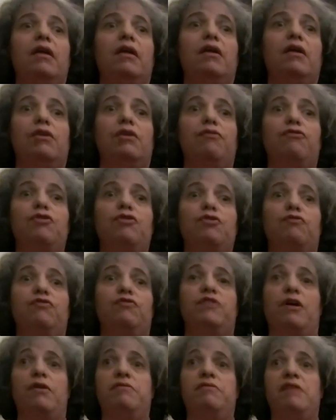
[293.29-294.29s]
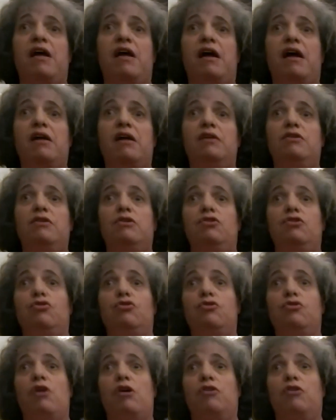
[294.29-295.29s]
if you've done that, you're
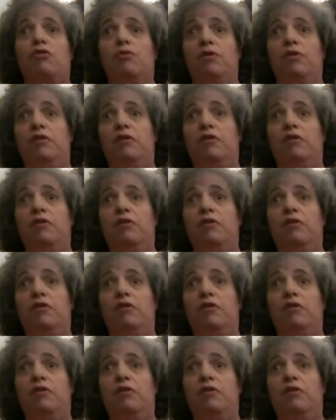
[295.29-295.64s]
not going